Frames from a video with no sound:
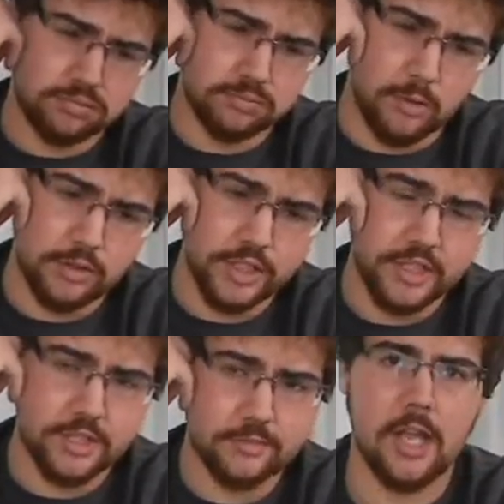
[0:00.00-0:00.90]
Mostly
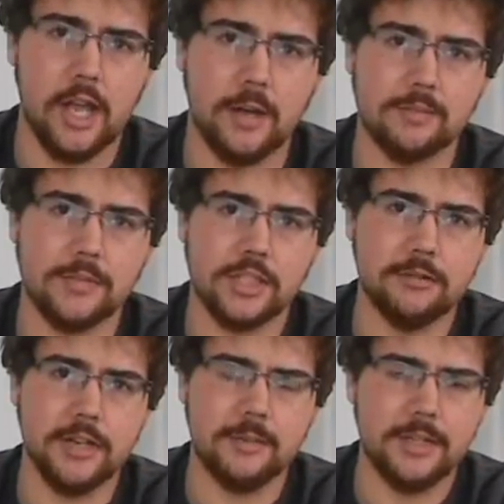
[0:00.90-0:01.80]
just comes
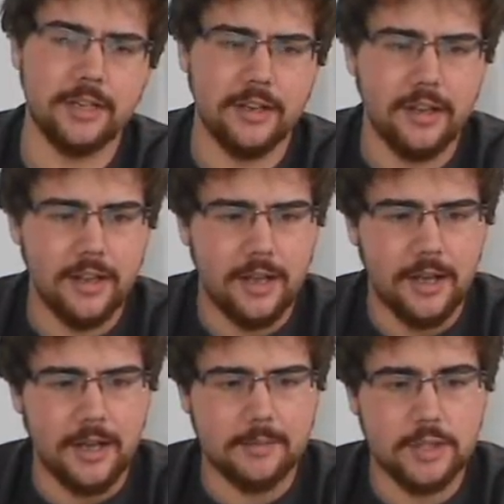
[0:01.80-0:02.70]
randomly.
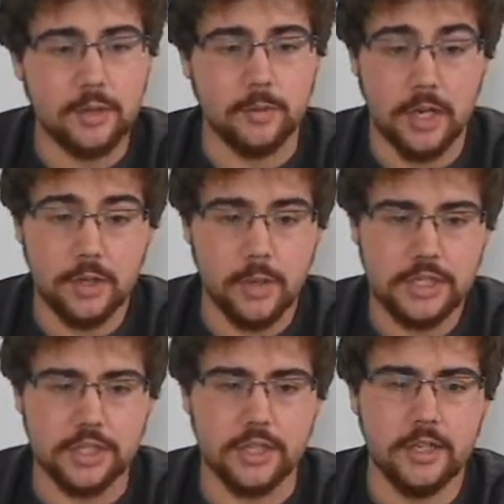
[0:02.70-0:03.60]
2, not a
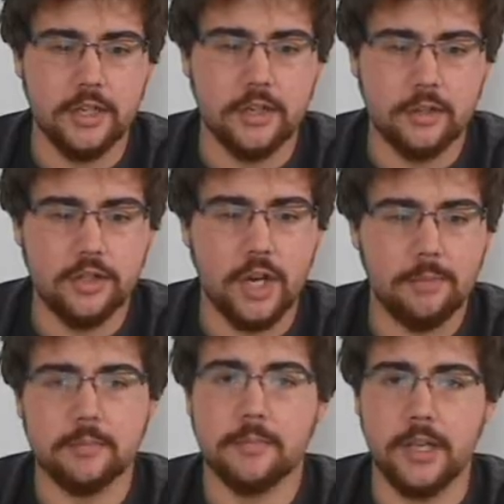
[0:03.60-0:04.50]
question. Good
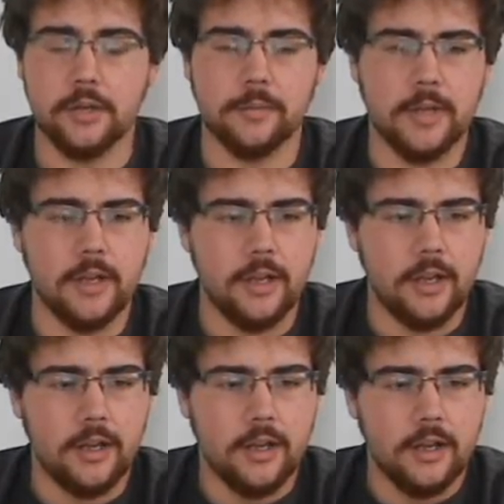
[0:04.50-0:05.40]
job. Thank you.
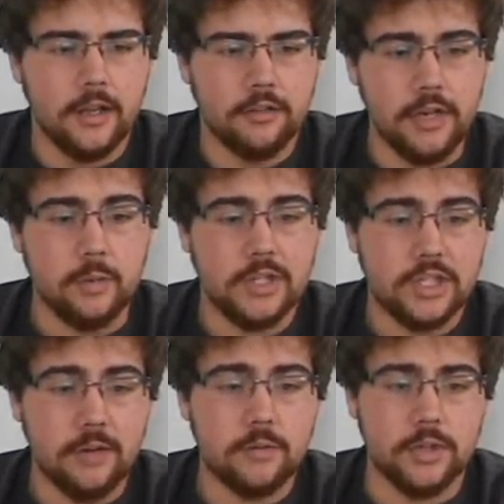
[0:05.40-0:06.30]
3, what
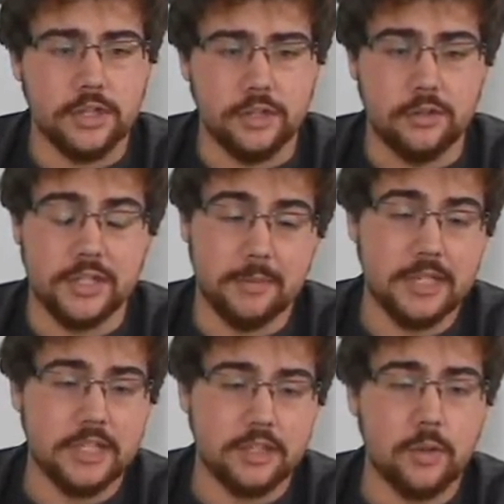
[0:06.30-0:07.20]
software do you use? I'm
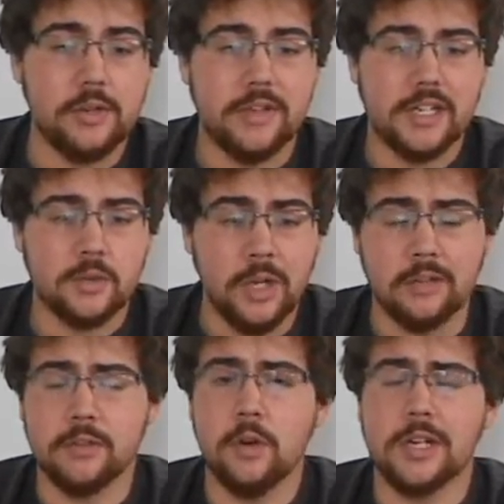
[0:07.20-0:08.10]
guessing Sony Vegas
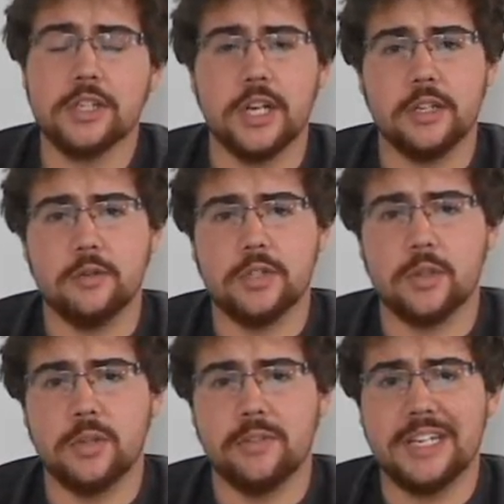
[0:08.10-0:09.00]
12. No, actually I use
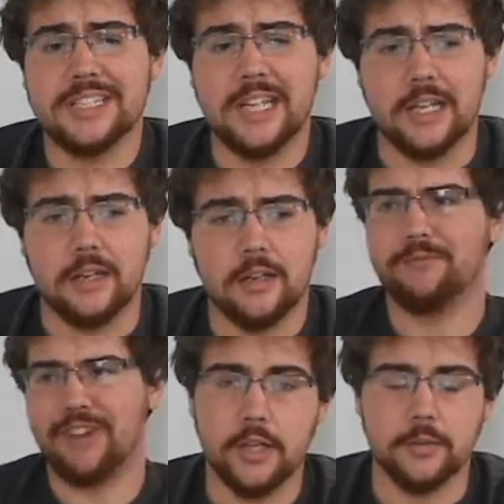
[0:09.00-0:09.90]
Sony Vegas 10.
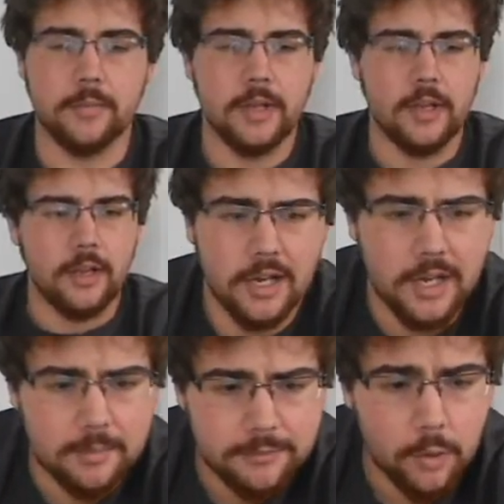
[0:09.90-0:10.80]
Fuck you.
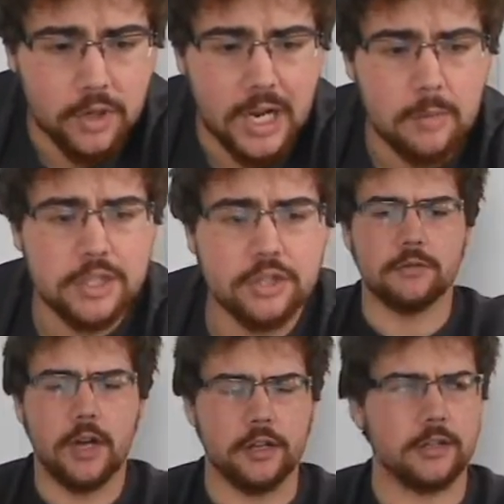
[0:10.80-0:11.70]
4, how is your
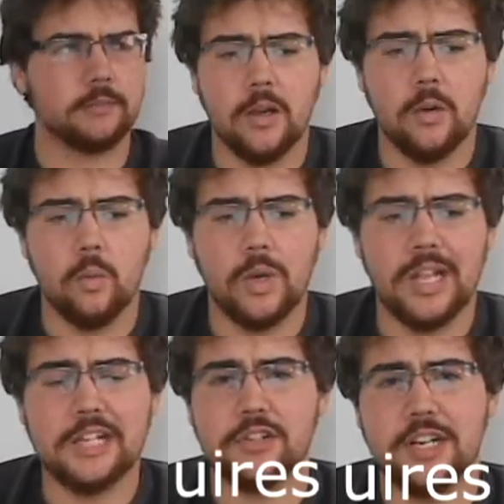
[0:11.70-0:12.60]
father? Well,
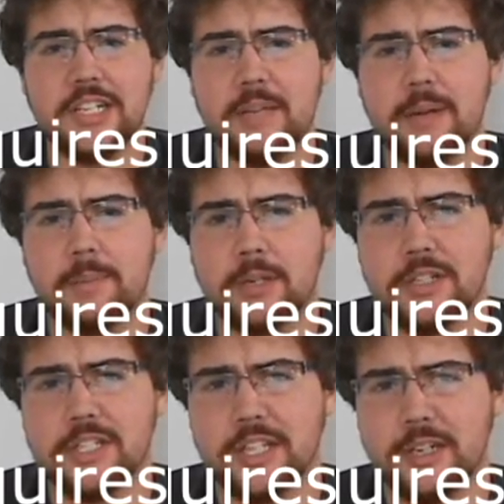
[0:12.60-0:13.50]
I tried to keep my
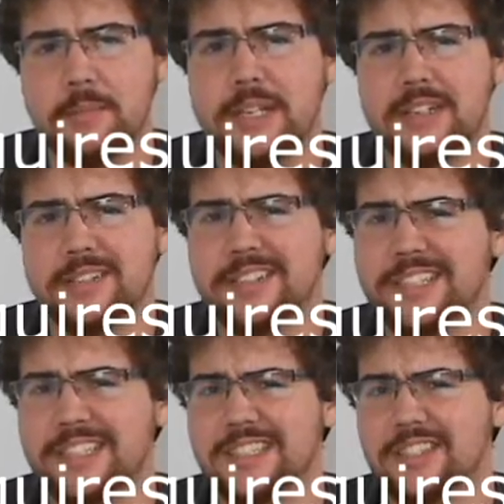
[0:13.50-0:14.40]
purse in him and
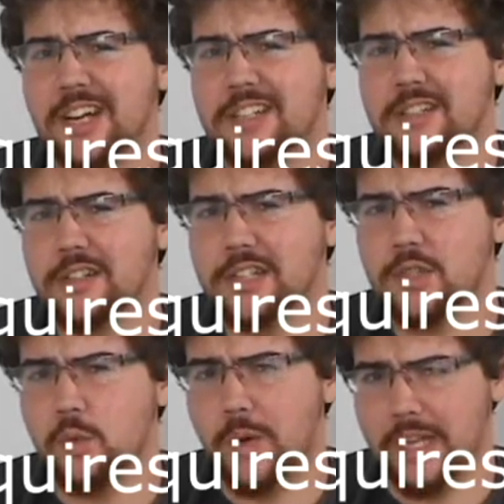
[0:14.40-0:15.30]
he's not looking
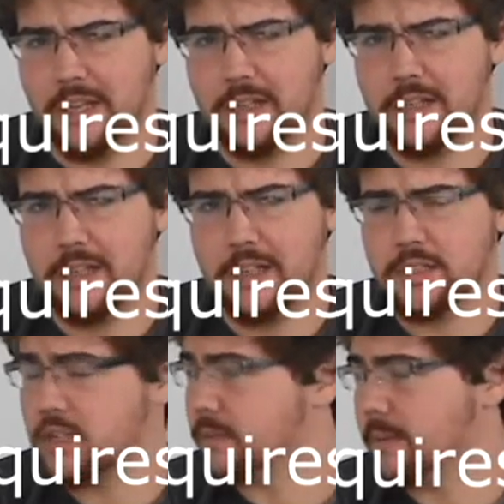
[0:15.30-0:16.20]
too well.
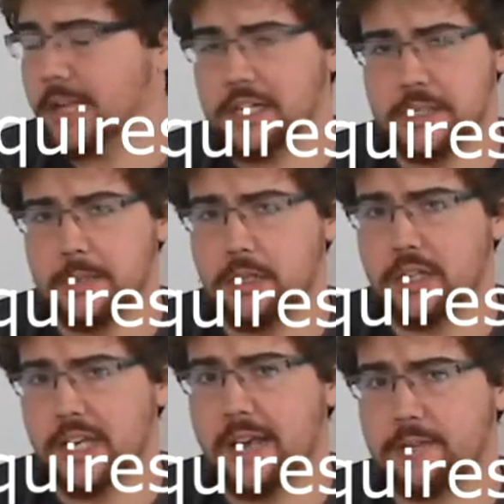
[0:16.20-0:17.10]
So I should probably actually be
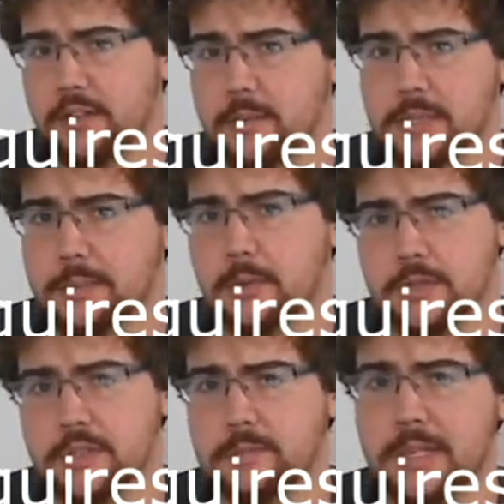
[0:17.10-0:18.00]
looking after him as opposed
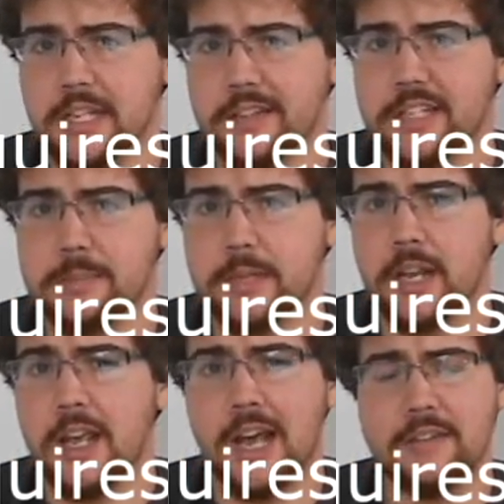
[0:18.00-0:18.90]
to making this, but
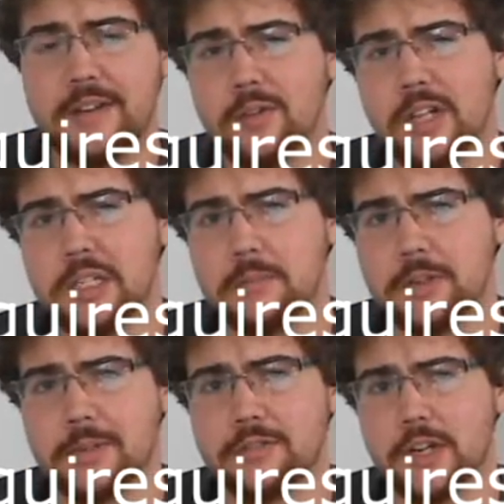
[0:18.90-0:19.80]
I've never liked him
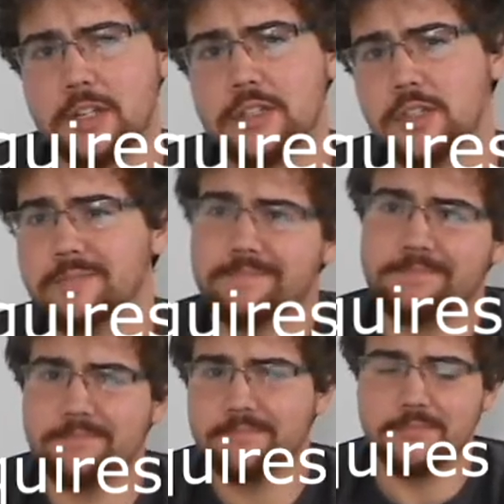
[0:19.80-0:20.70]
very much, frankly, so...
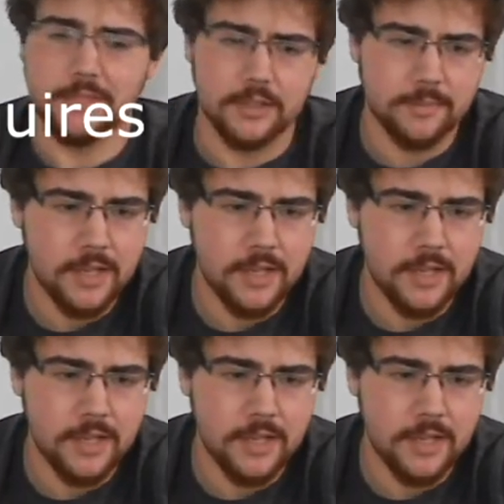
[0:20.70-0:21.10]
Yeah.